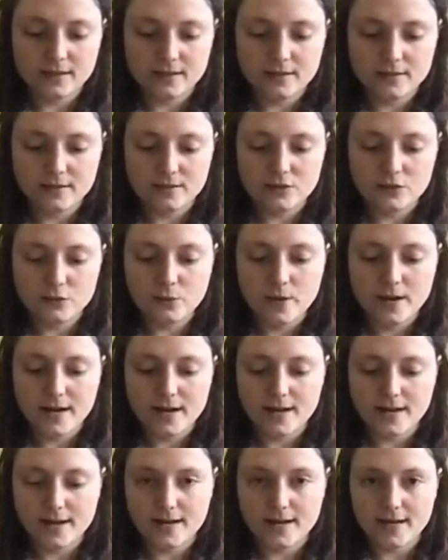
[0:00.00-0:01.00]
this
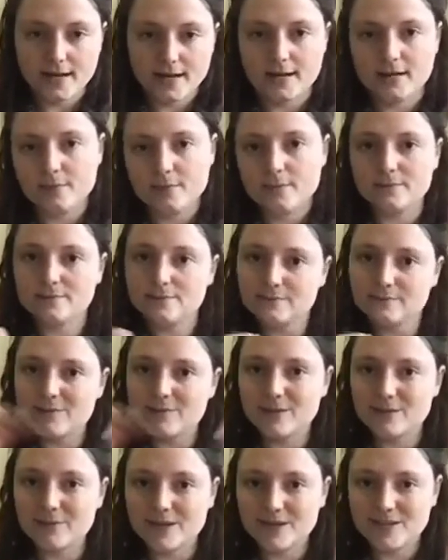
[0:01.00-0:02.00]
way, and
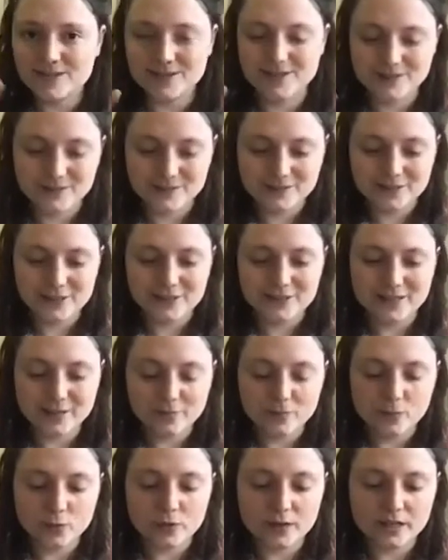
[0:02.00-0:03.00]
maybe when you when you get
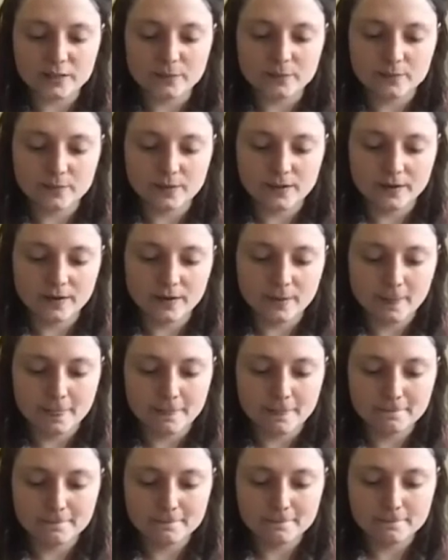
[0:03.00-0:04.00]
more um,